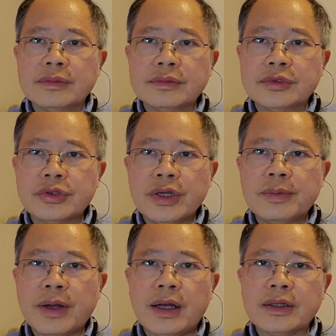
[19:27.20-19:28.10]

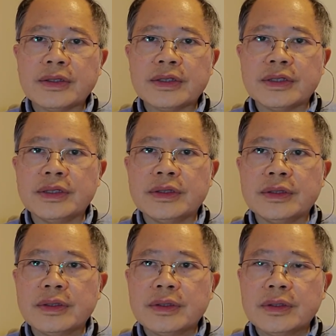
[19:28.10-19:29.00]
trade policy
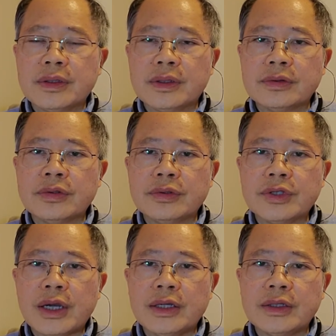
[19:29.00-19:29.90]
to
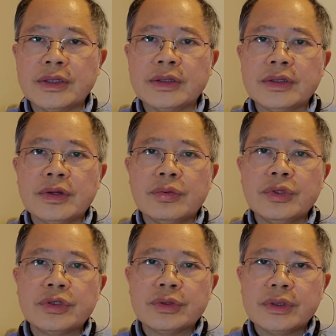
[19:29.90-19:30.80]
China,
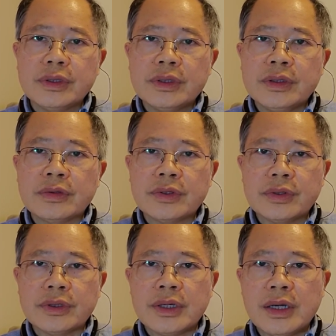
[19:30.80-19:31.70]
which in
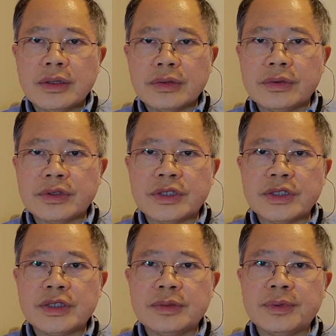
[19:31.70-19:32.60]
turn cuddle the
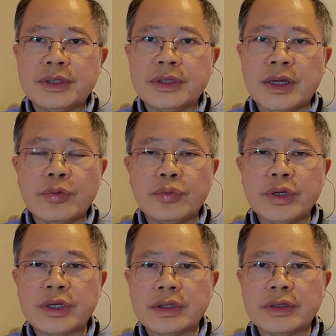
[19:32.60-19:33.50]
CCP and
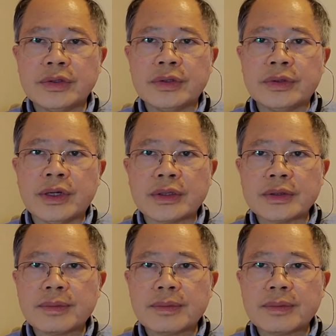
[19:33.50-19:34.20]
weaken the US.